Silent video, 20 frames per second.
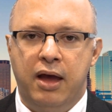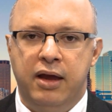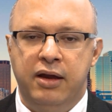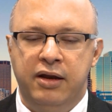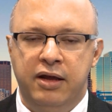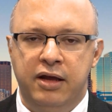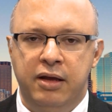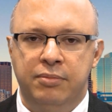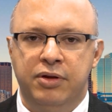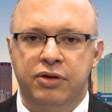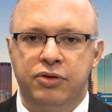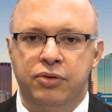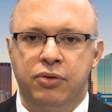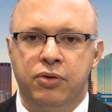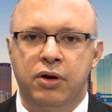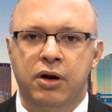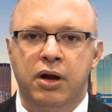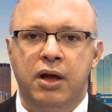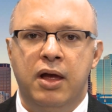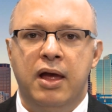
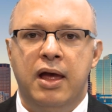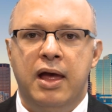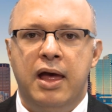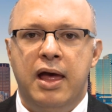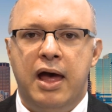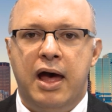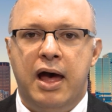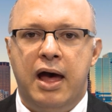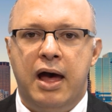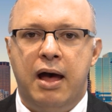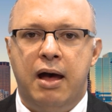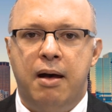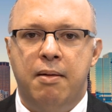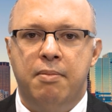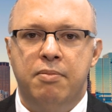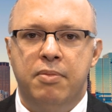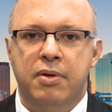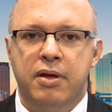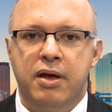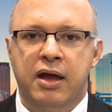inhibitor,
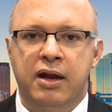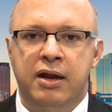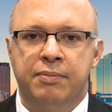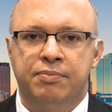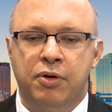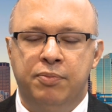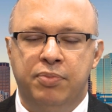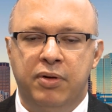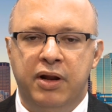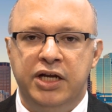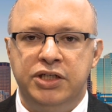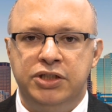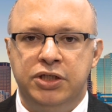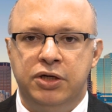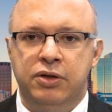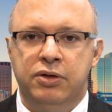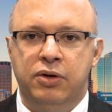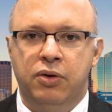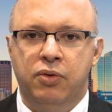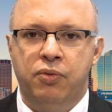in a
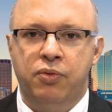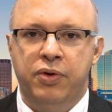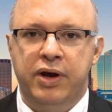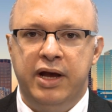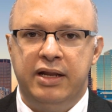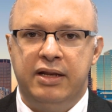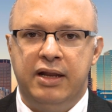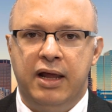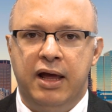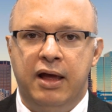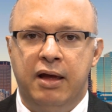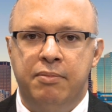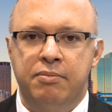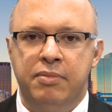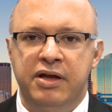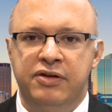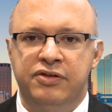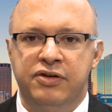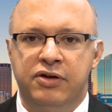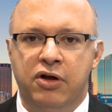population with a
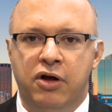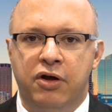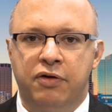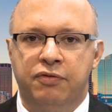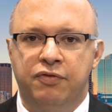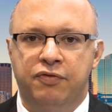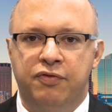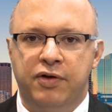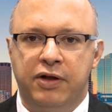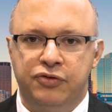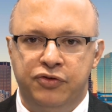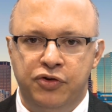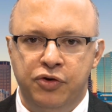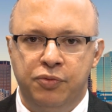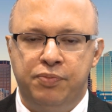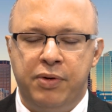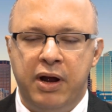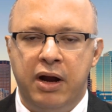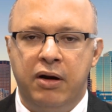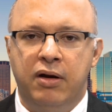median of
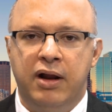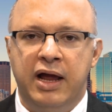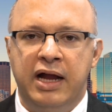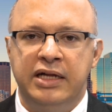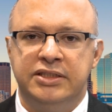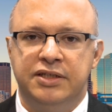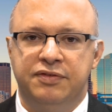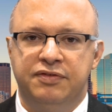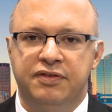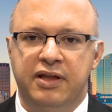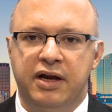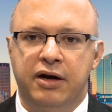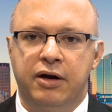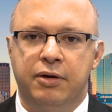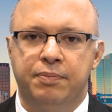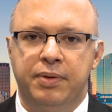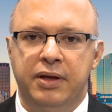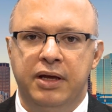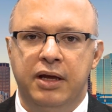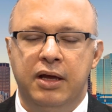2 prior lines of
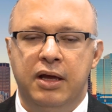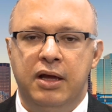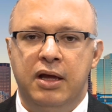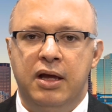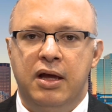therapy,